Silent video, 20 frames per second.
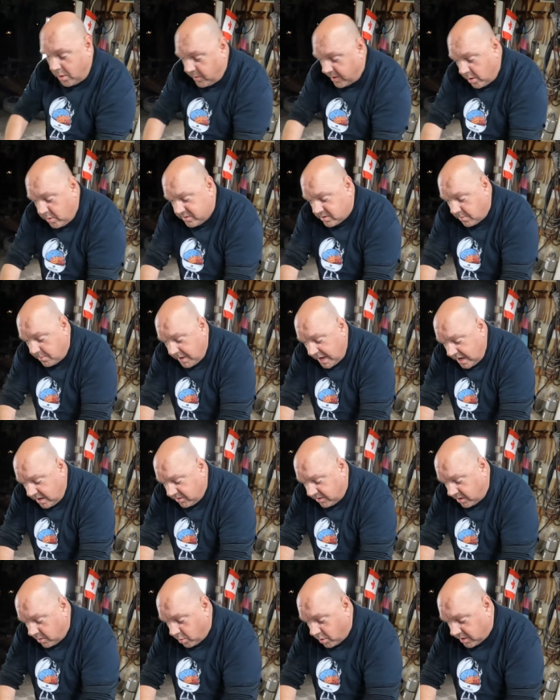It was
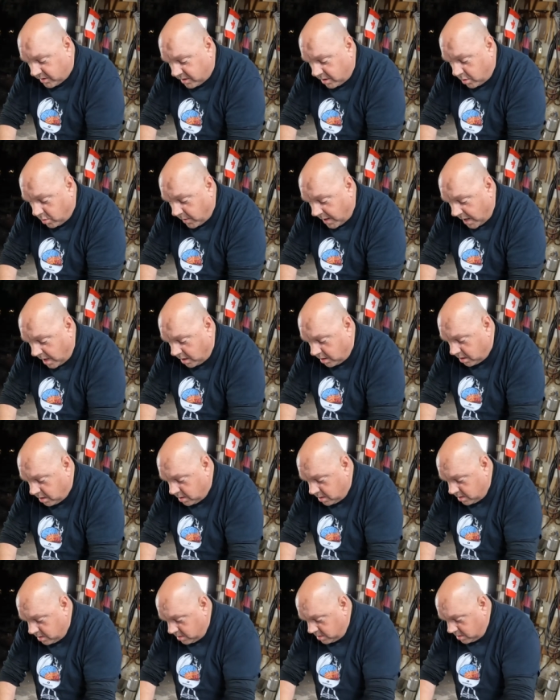amazing. It worked out well.
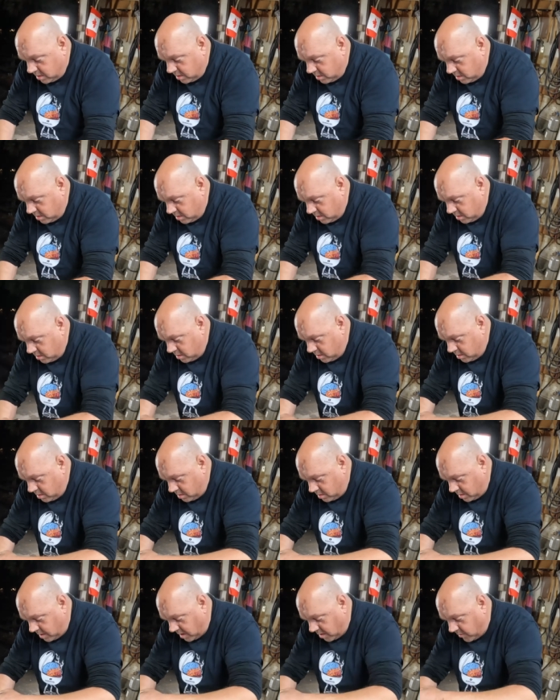
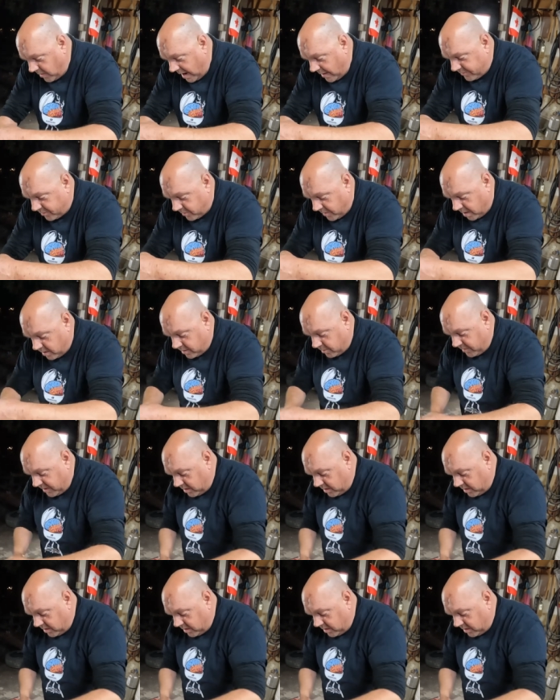And it wrapped around the